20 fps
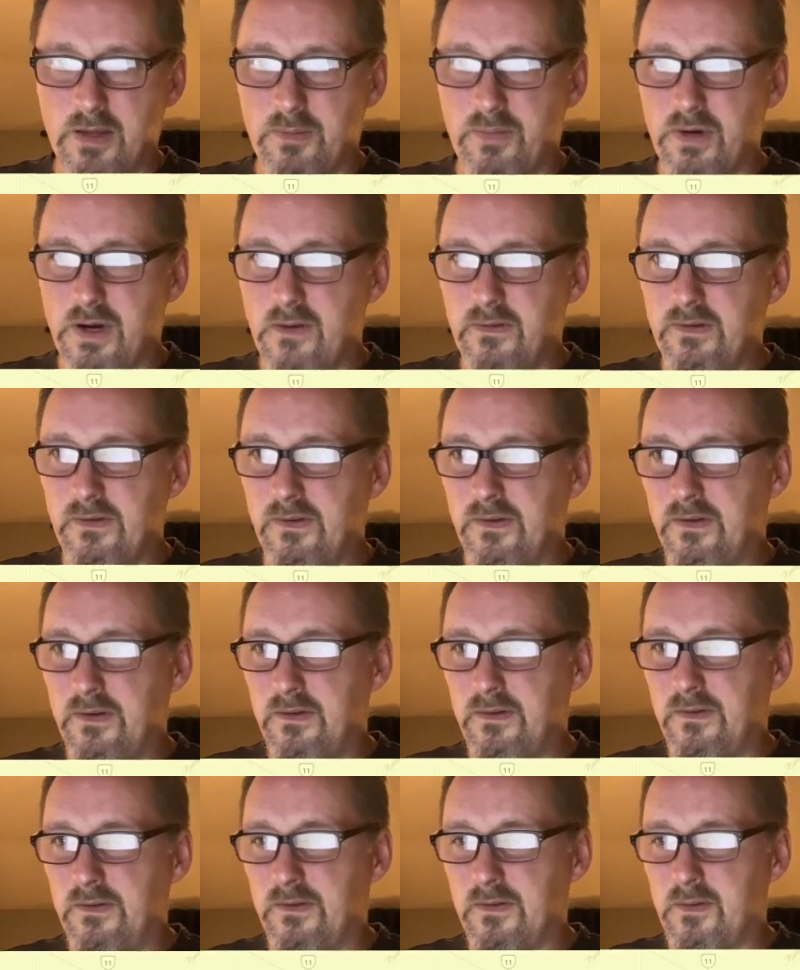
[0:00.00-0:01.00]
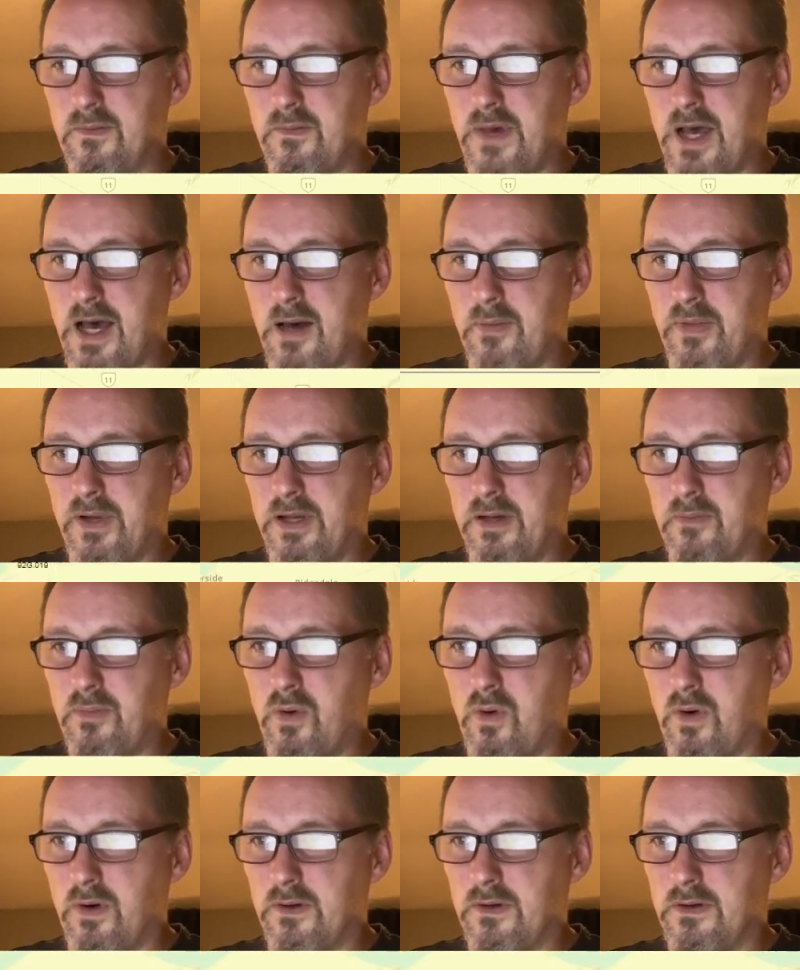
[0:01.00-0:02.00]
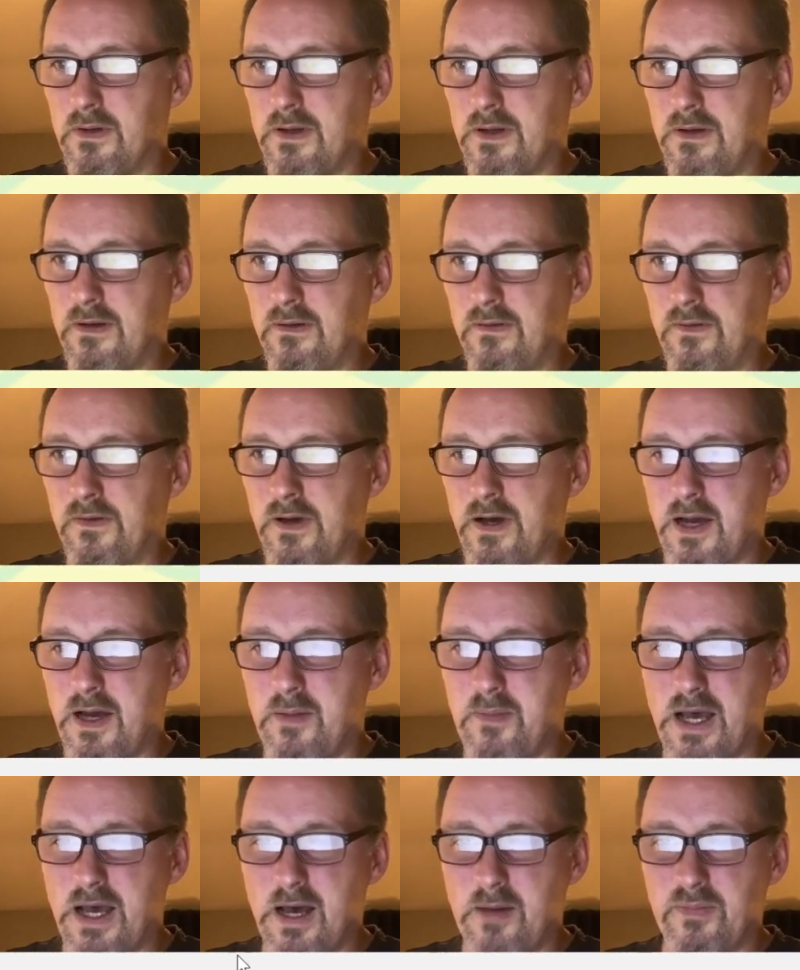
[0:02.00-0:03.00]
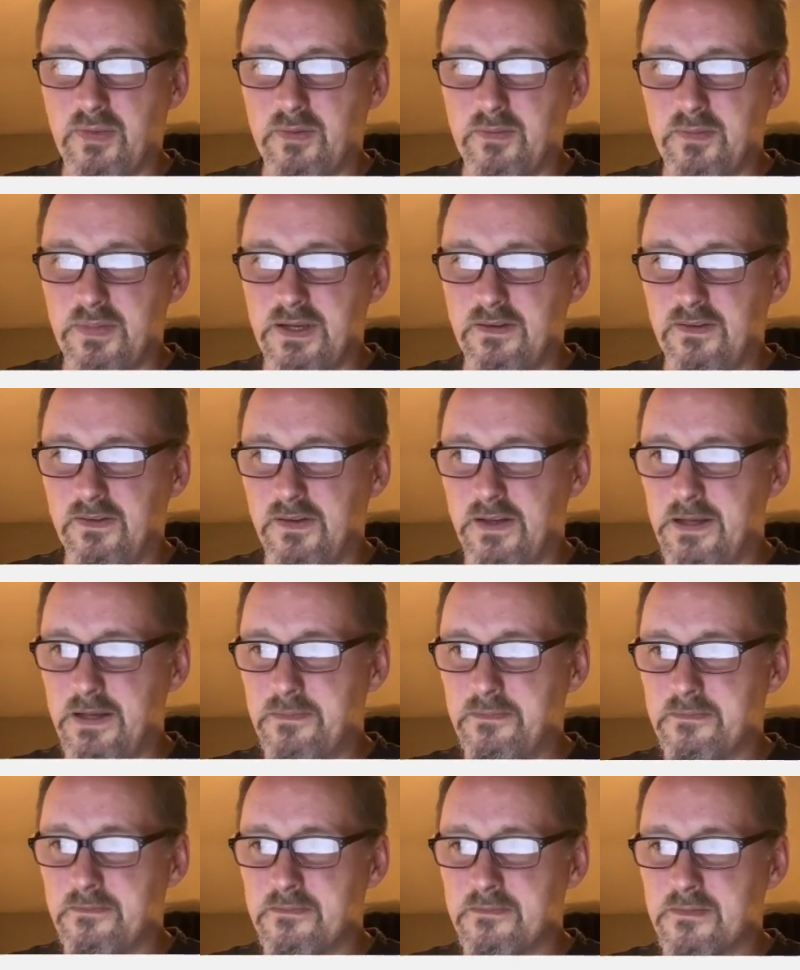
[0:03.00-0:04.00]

the province's mapping portal is iMap BC.